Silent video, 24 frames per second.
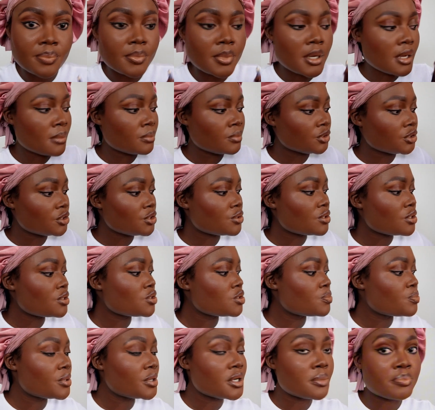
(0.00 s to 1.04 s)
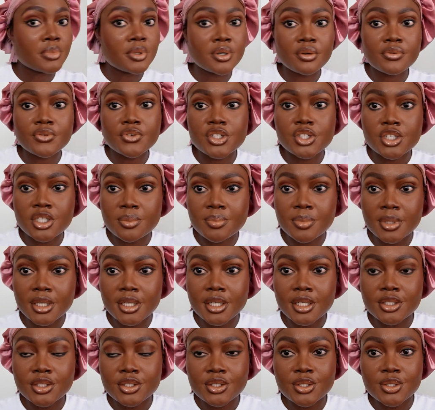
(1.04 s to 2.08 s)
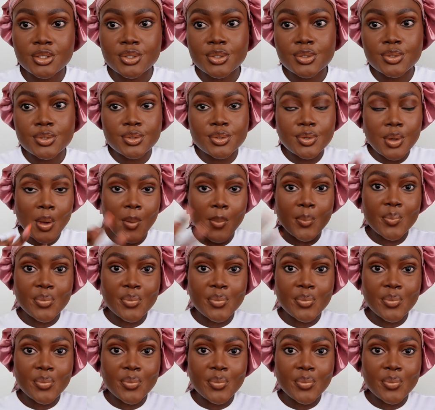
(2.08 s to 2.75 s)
I'm just going to put a bit of shimmer just to